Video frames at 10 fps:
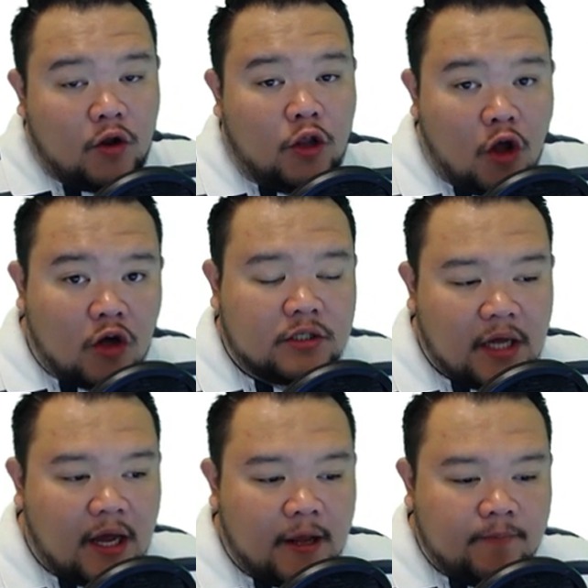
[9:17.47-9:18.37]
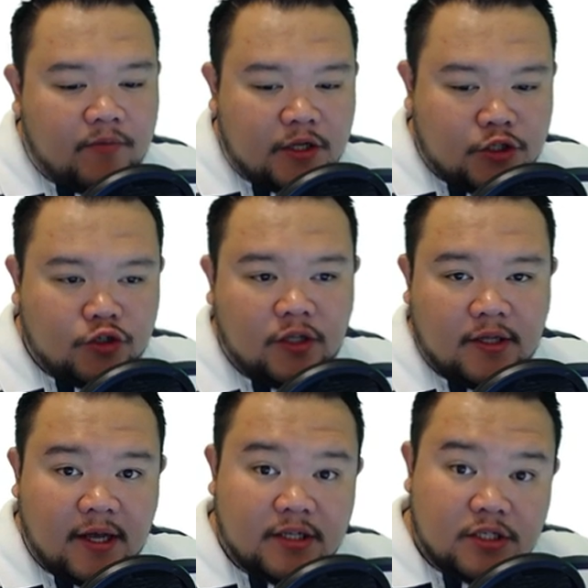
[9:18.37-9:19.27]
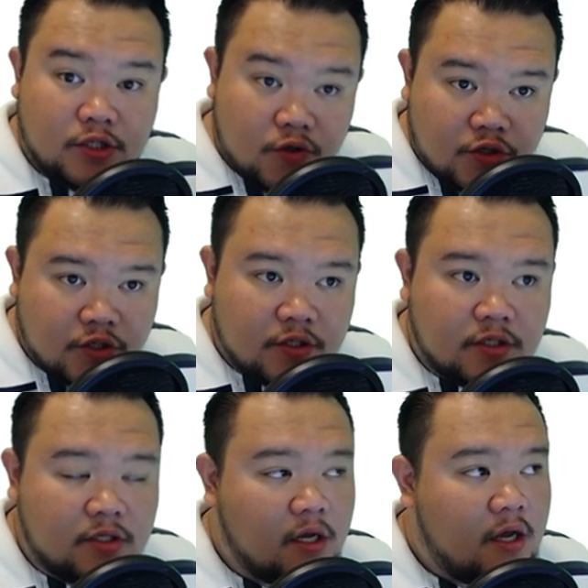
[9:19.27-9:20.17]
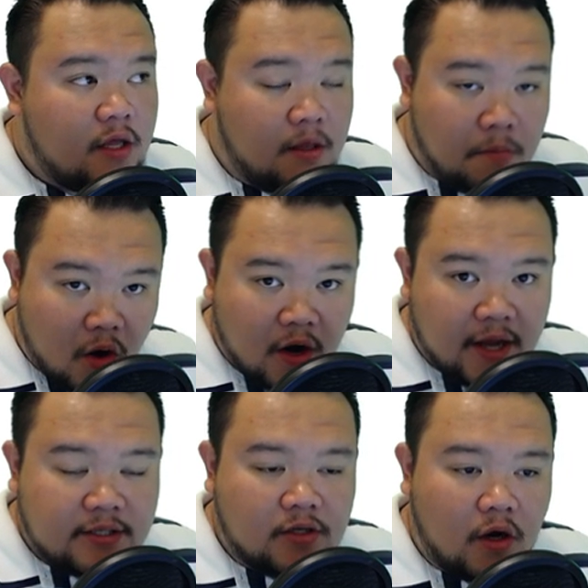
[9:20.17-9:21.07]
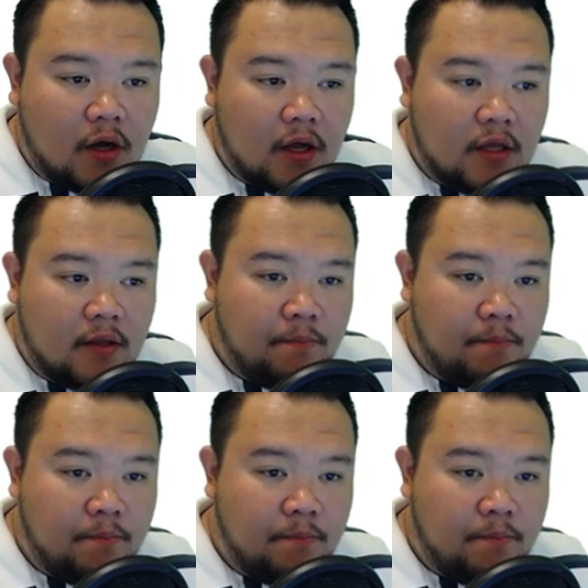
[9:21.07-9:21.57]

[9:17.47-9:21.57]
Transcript: for a long time, it's usually the institutions, the markets,